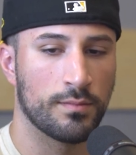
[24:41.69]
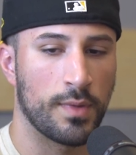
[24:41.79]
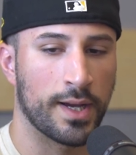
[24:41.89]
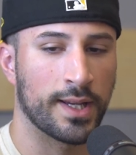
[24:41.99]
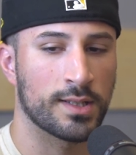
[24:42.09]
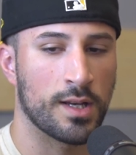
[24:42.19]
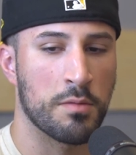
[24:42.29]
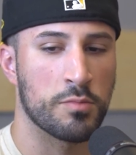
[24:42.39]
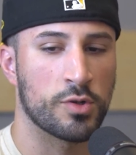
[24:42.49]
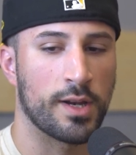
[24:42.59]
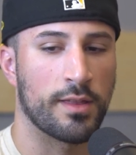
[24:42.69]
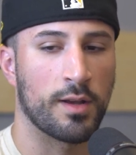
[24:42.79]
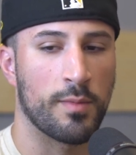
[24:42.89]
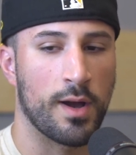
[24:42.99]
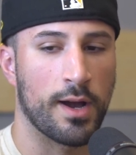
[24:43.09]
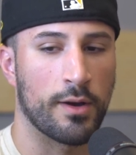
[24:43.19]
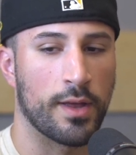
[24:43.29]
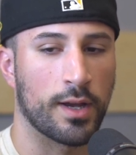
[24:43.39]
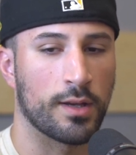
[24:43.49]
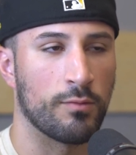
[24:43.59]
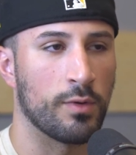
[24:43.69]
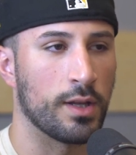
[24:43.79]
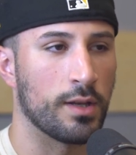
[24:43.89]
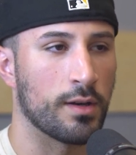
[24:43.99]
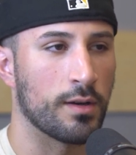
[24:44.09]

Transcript: I guess I'm trying to think about how that could really